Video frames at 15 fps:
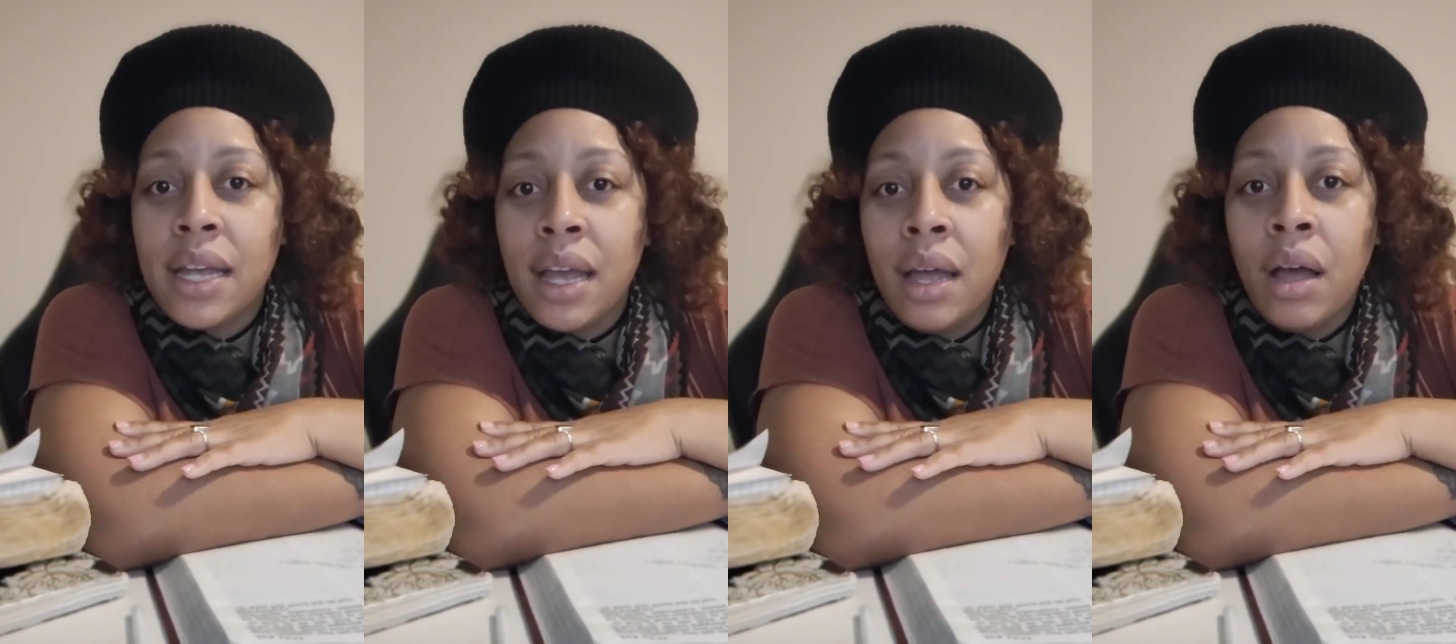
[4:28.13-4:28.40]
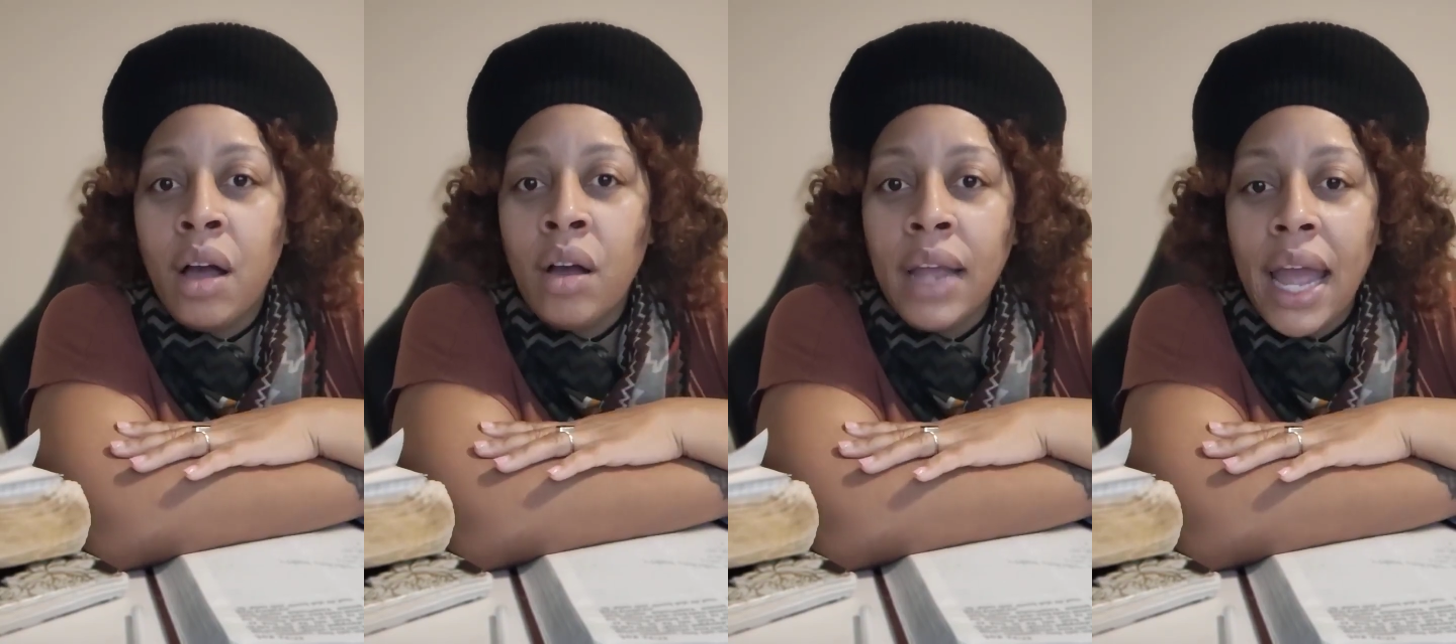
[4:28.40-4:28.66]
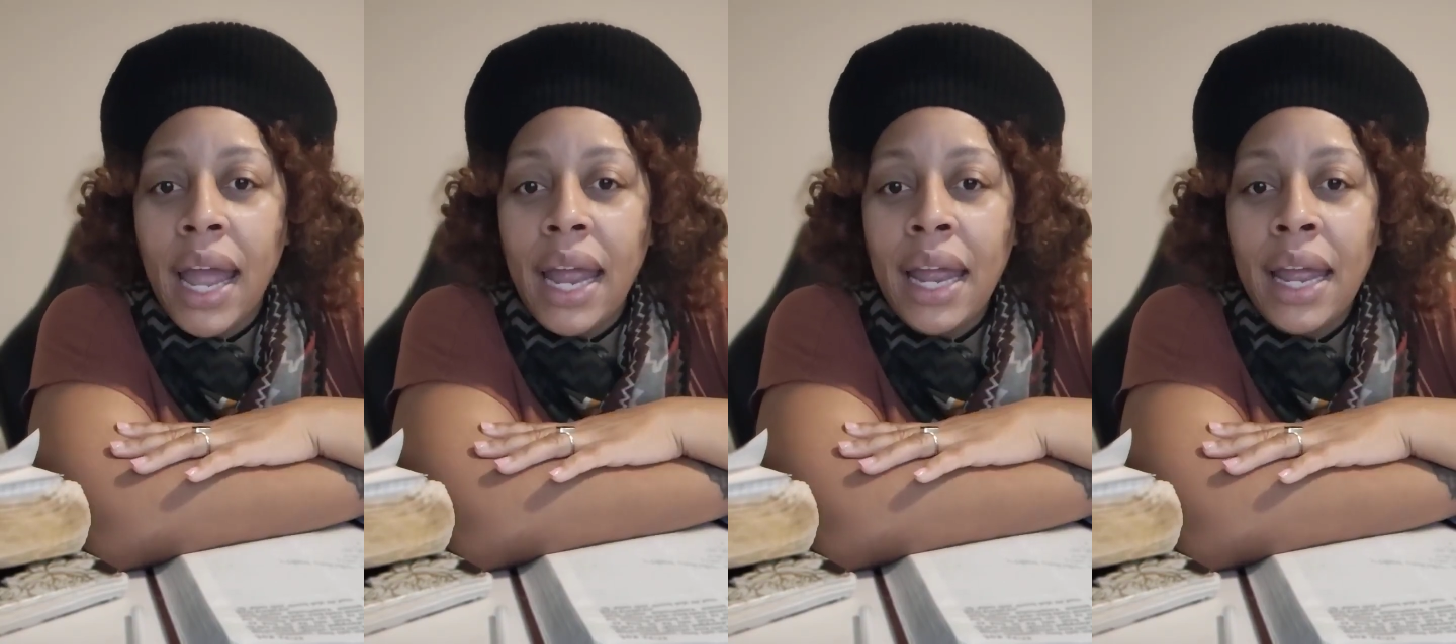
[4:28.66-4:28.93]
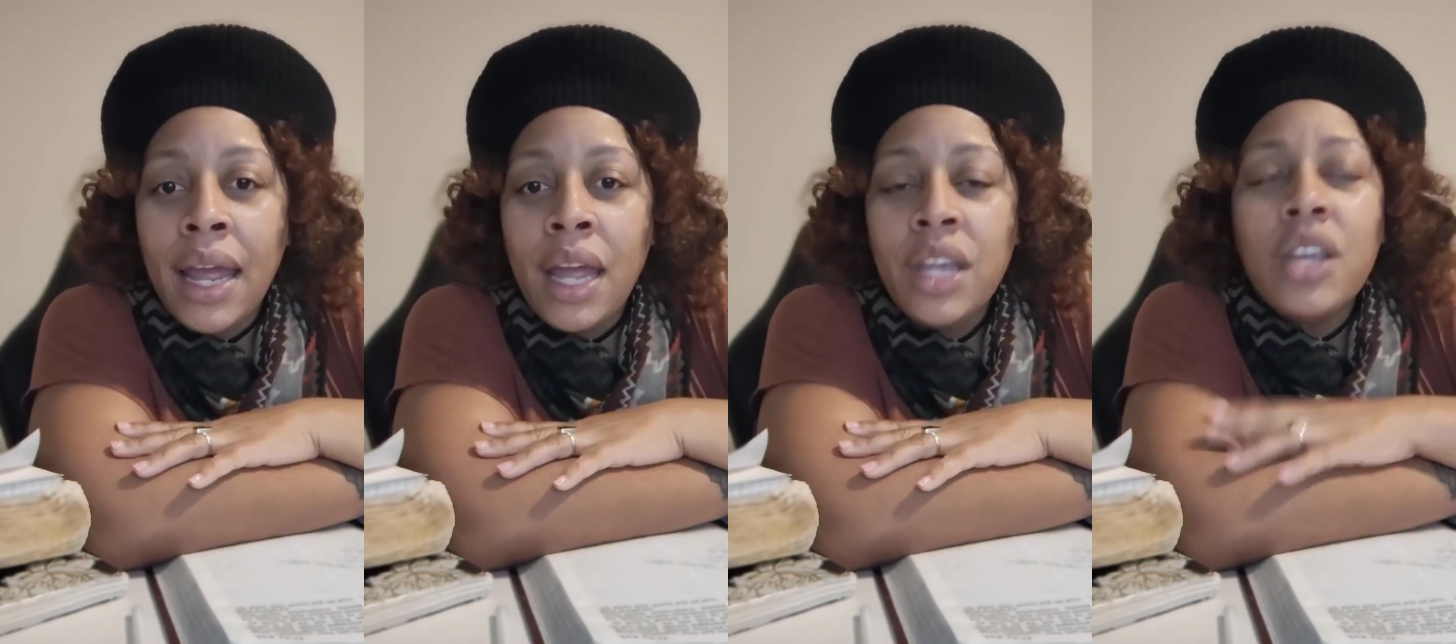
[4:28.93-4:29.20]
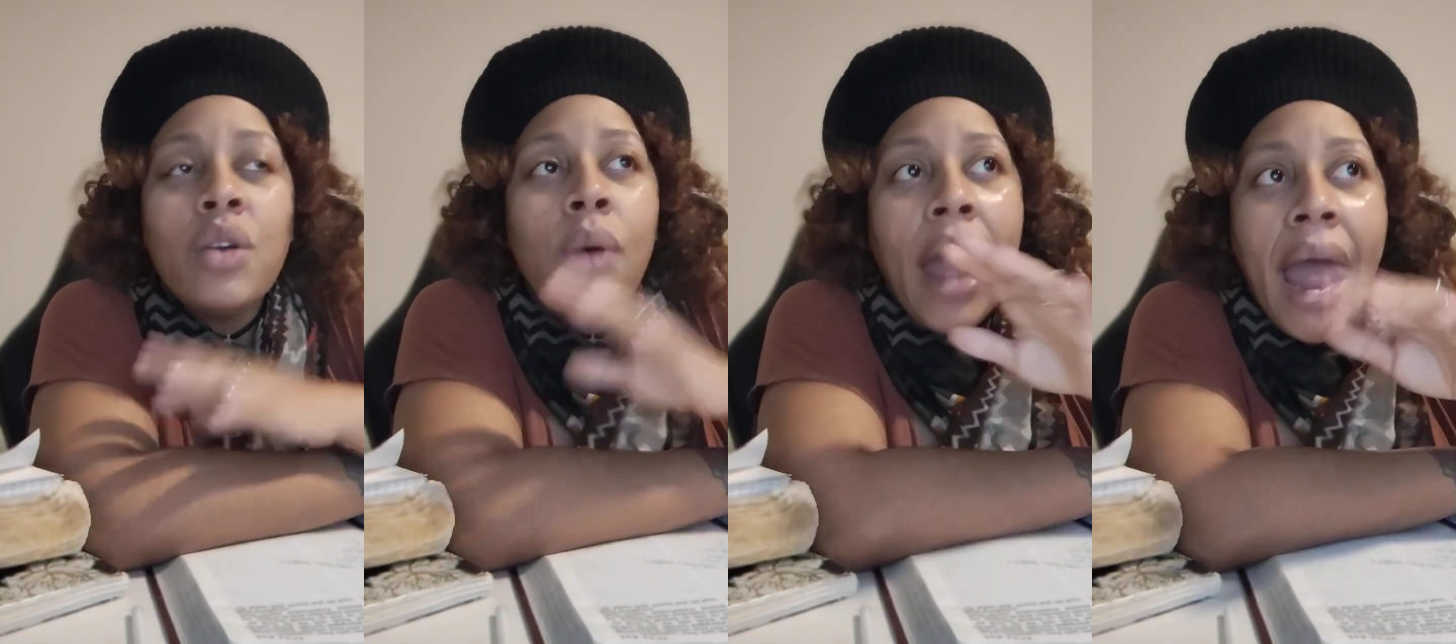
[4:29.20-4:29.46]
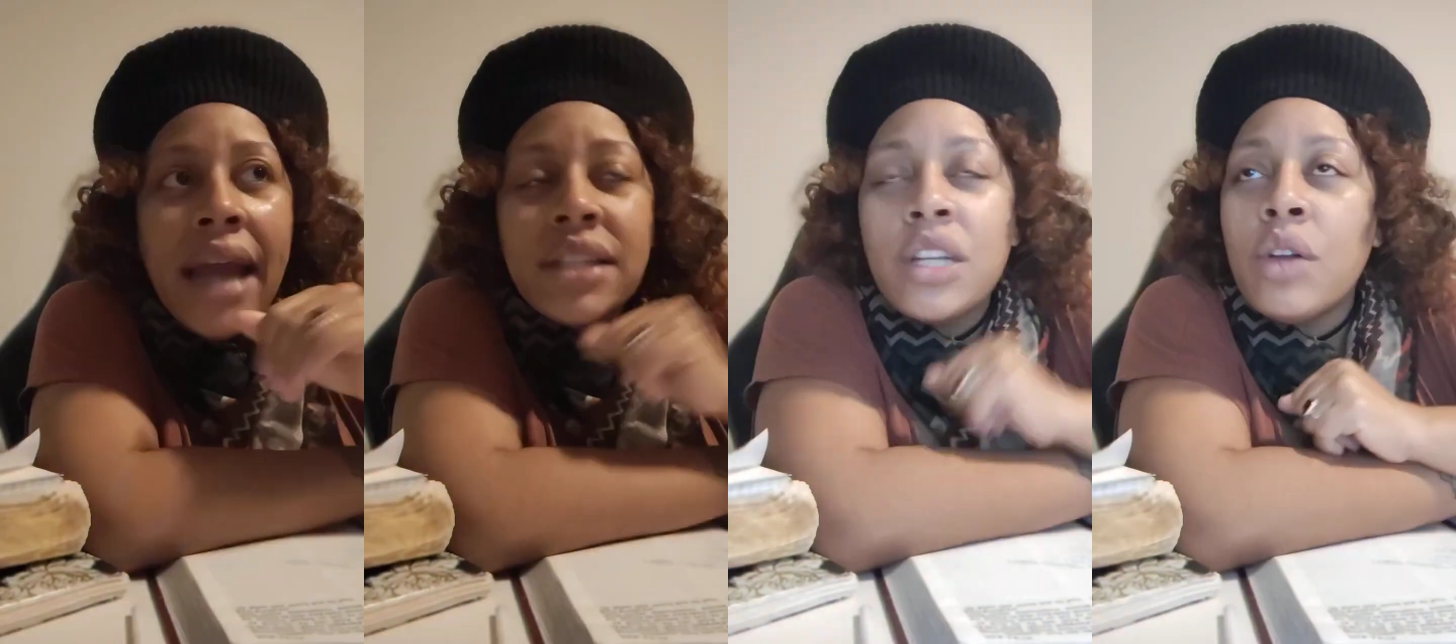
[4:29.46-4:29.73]
Okay? You
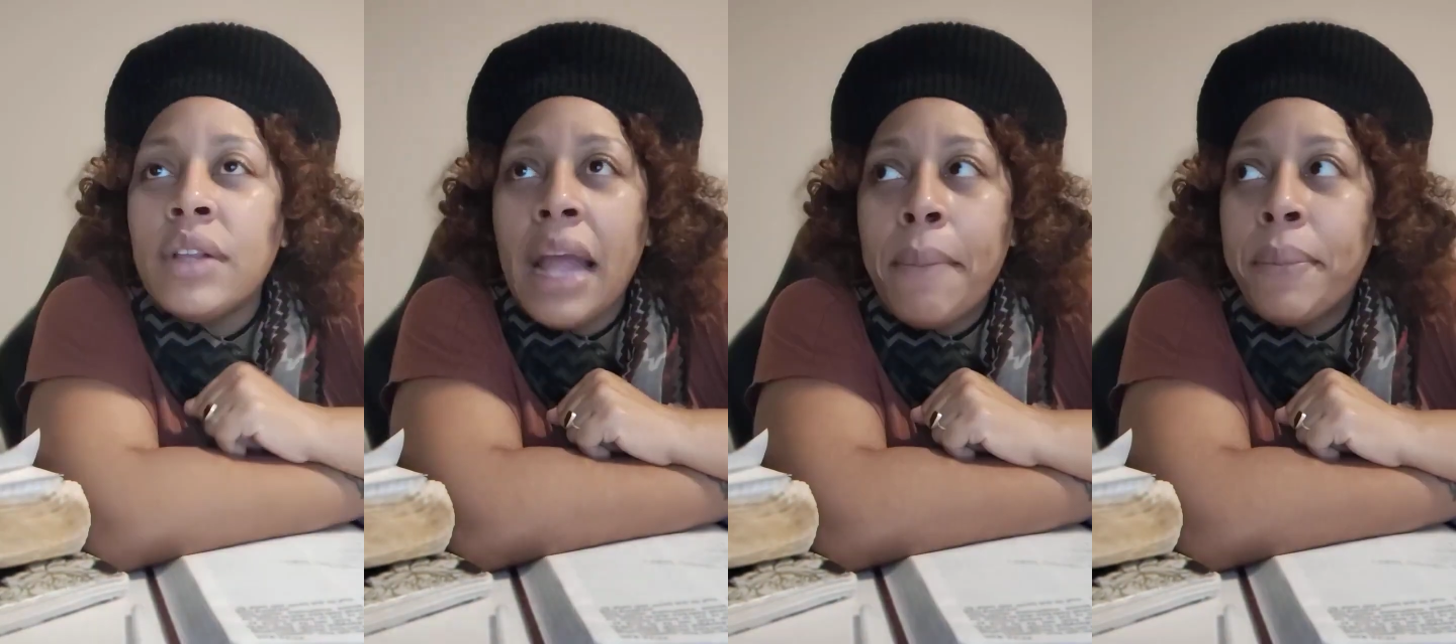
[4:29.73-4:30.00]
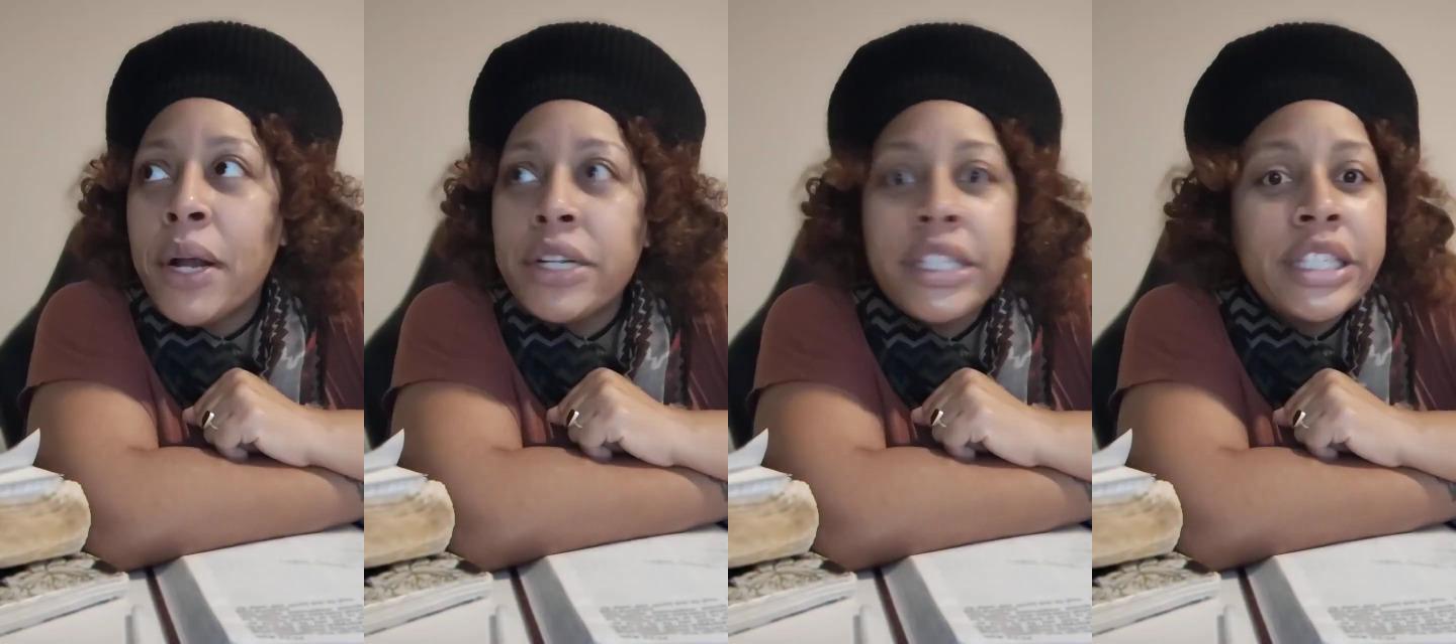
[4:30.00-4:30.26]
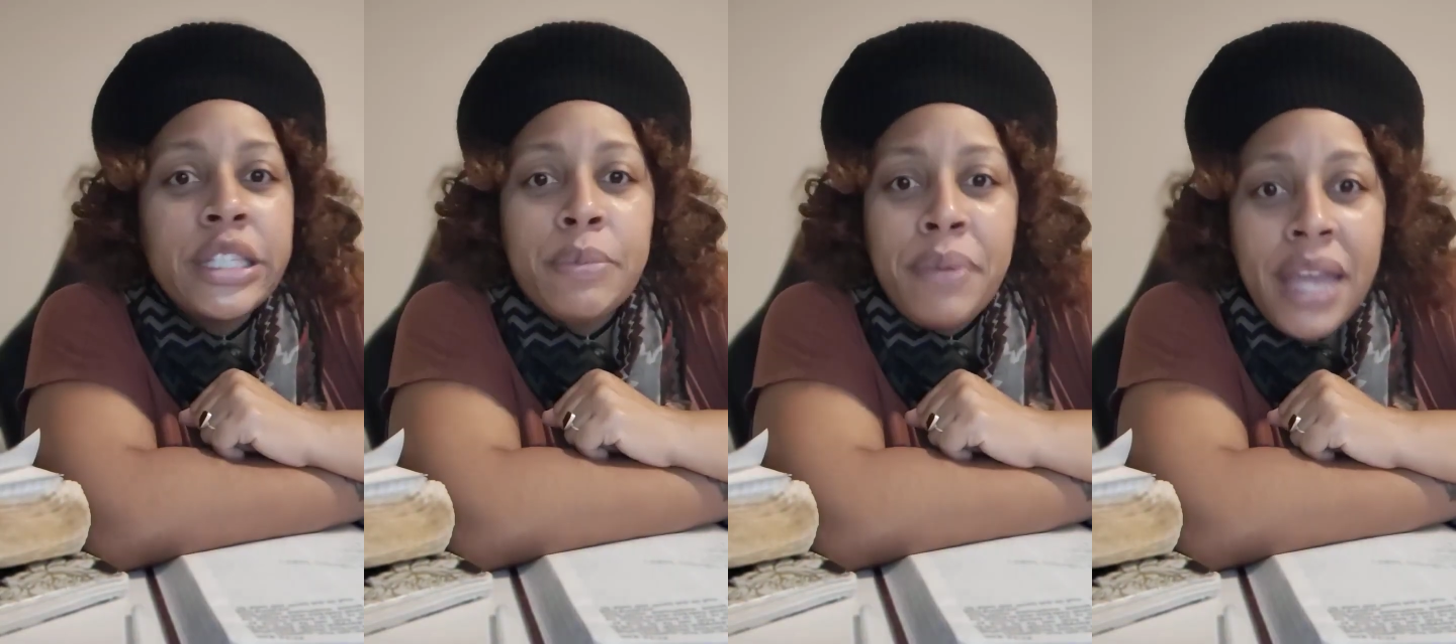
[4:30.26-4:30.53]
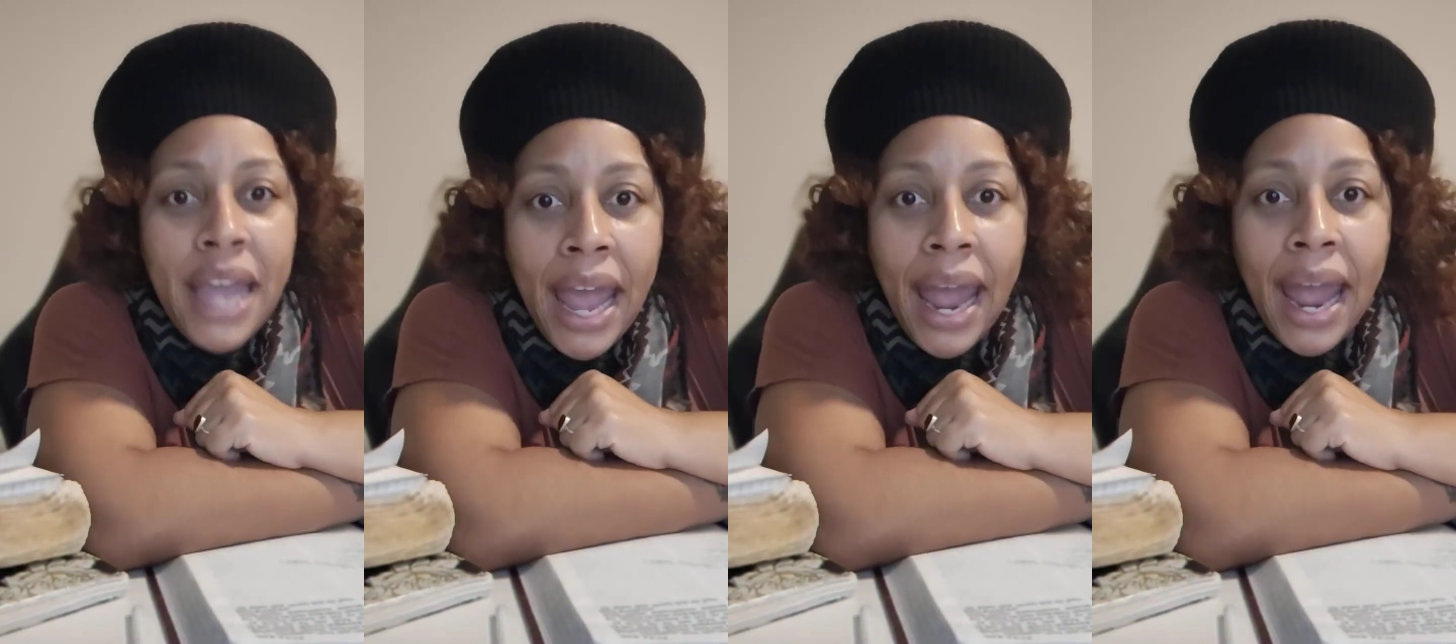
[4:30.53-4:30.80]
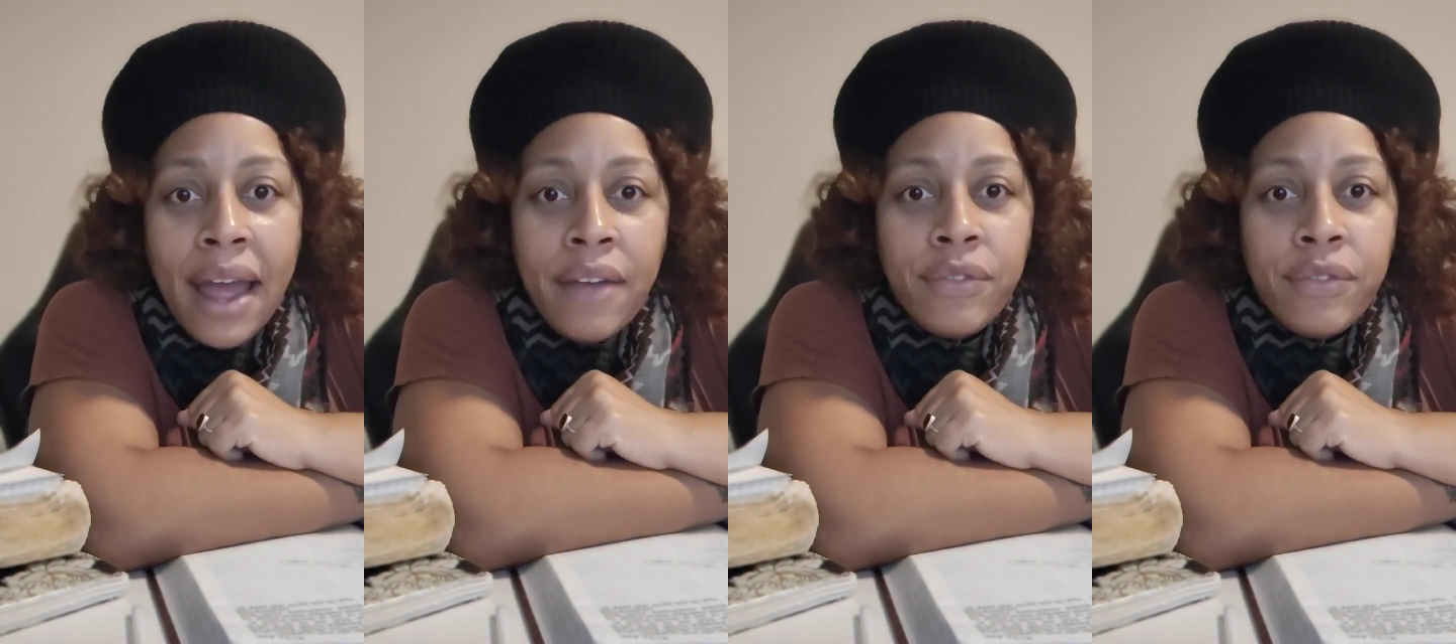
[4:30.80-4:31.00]
act on that person's behalf.